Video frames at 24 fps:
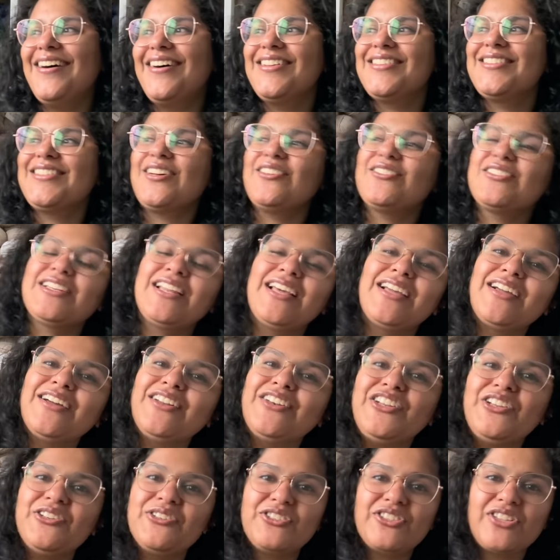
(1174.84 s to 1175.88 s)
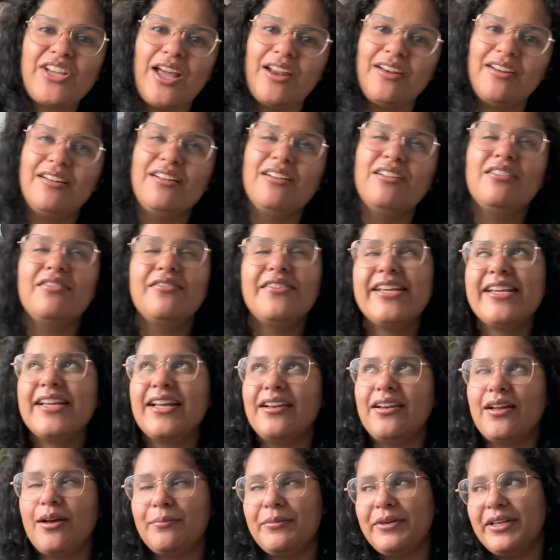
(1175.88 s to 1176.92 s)
Sounds like a news channel,
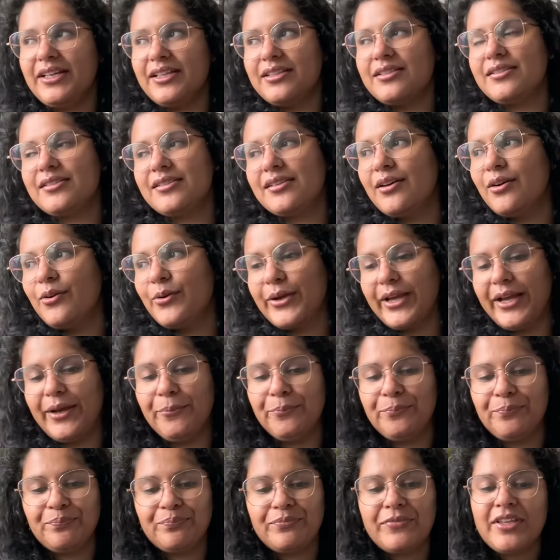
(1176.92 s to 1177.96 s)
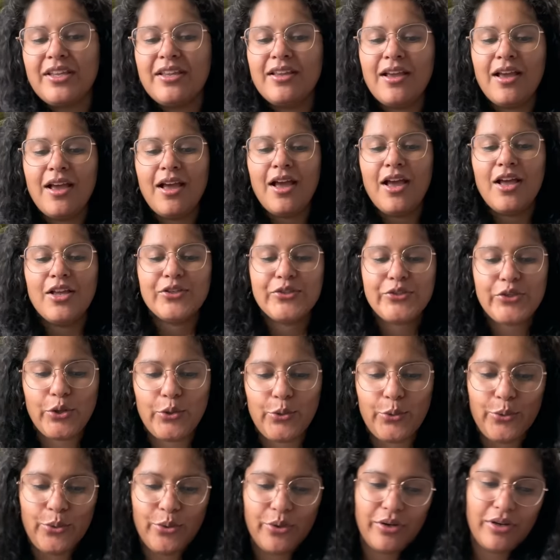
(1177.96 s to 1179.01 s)
weekend updates. Okay,
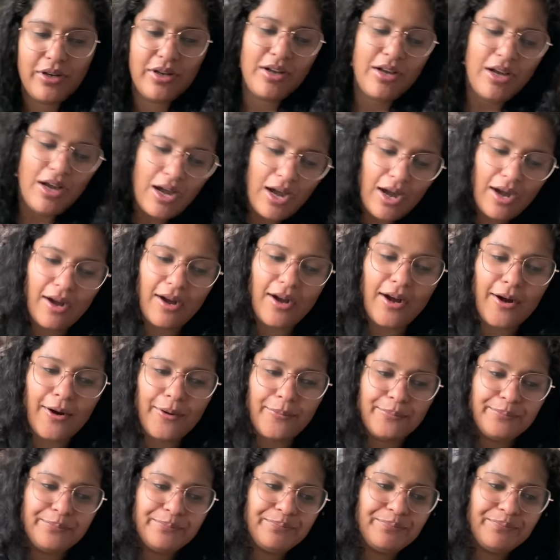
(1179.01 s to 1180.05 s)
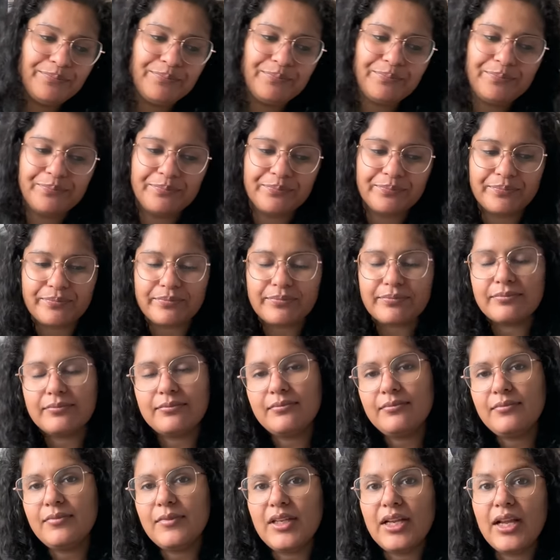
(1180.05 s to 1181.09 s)
so
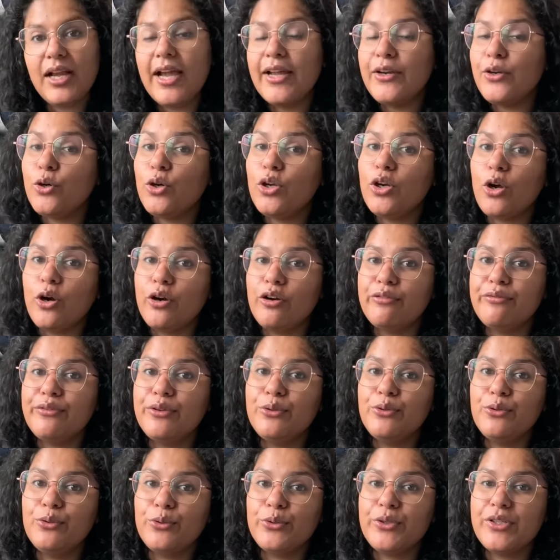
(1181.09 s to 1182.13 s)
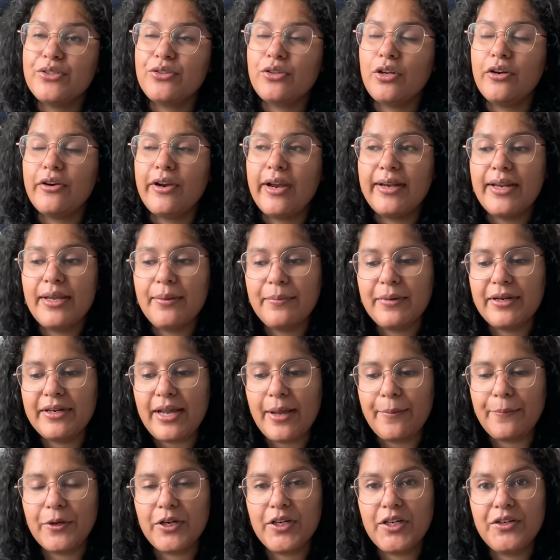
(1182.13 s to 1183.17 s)
I know a lot of you know this already, but
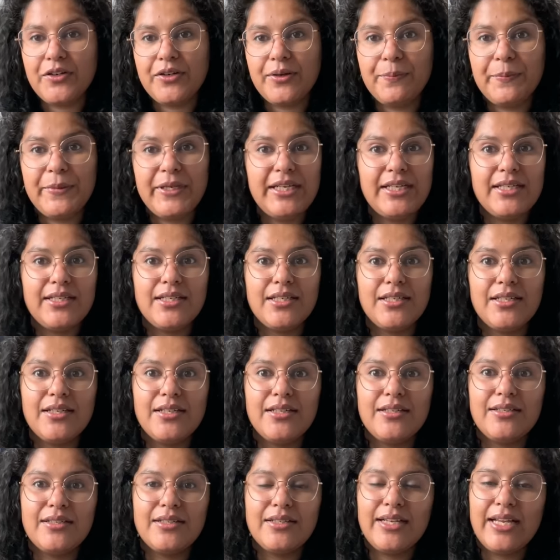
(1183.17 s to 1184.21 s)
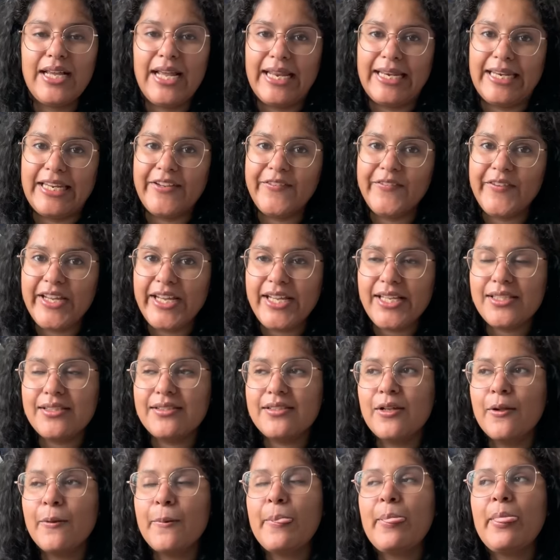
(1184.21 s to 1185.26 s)
I'm gonna repeat it
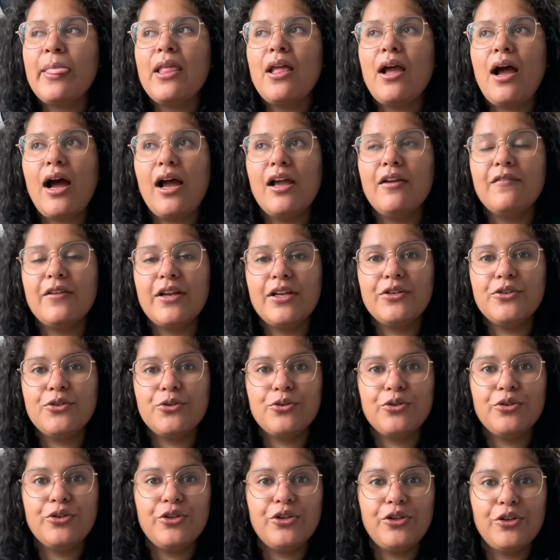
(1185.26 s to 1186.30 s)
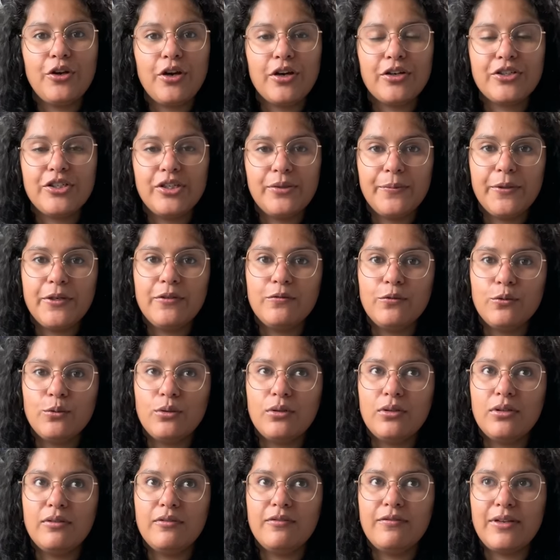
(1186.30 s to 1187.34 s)
anyways. I went to the New York Sheep and
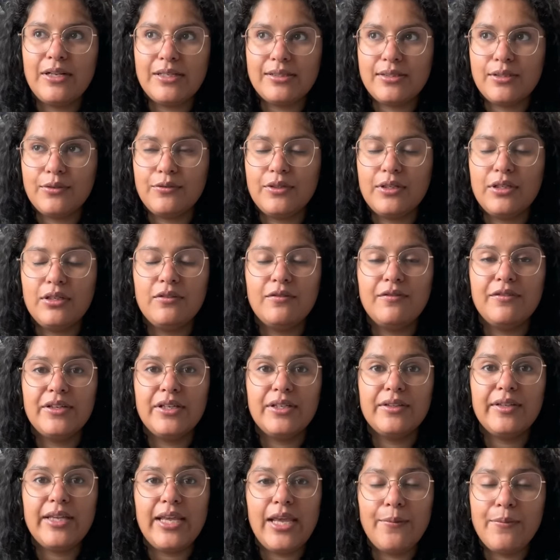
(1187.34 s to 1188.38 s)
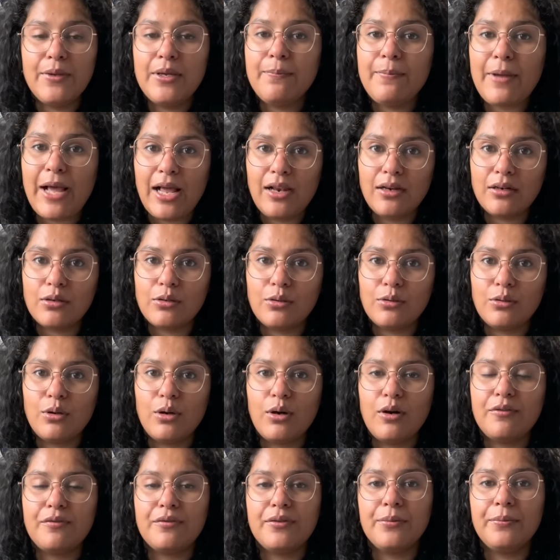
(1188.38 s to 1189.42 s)
Wool Festival with Amy Palko
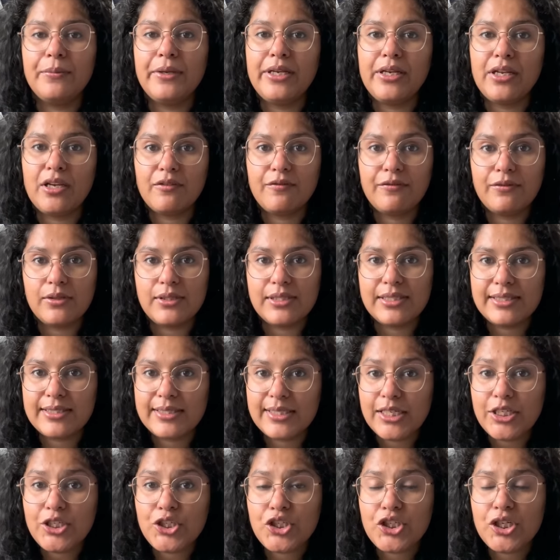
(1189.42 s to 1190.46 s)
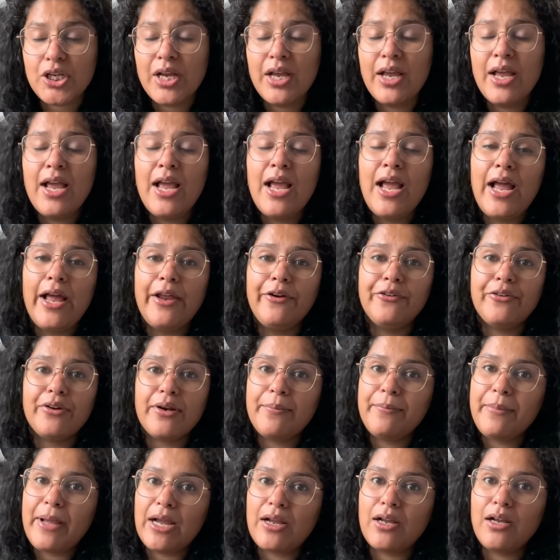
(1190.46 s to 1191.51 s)
of the Meaningful Stitch and
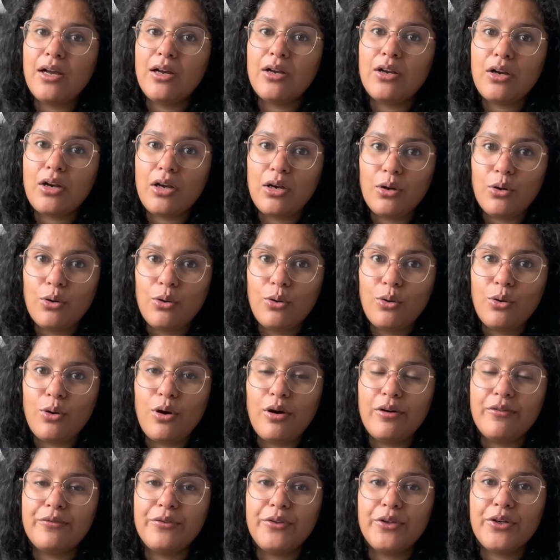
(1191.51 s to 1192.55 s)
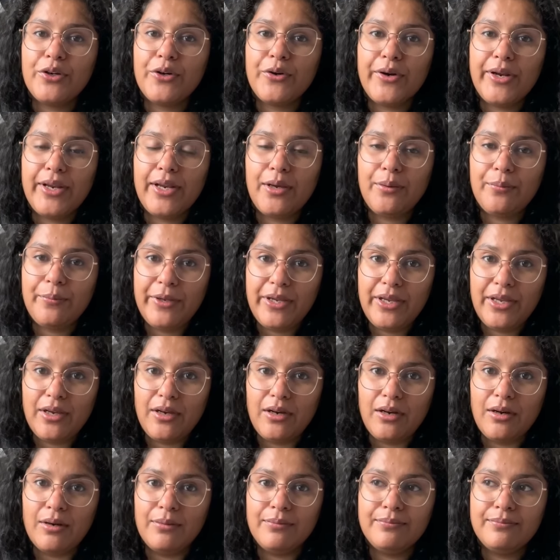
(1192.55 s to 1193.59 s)
Rebecca Klo of the Crea
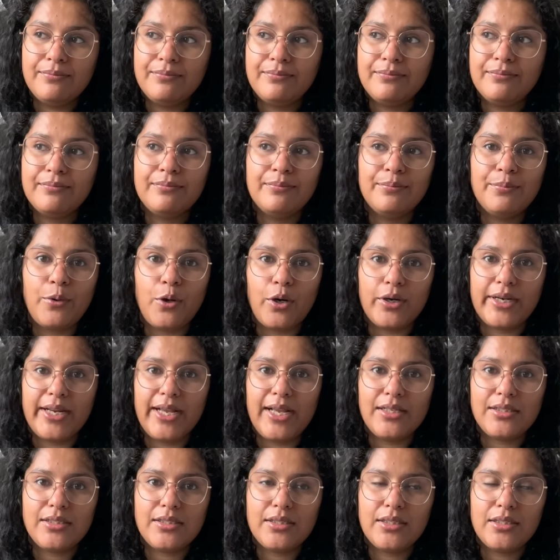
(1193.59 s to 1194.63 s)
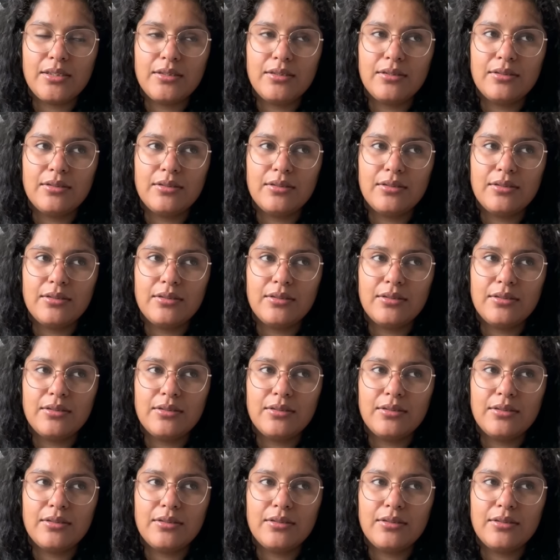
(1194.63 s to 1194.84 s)
Bea podcast.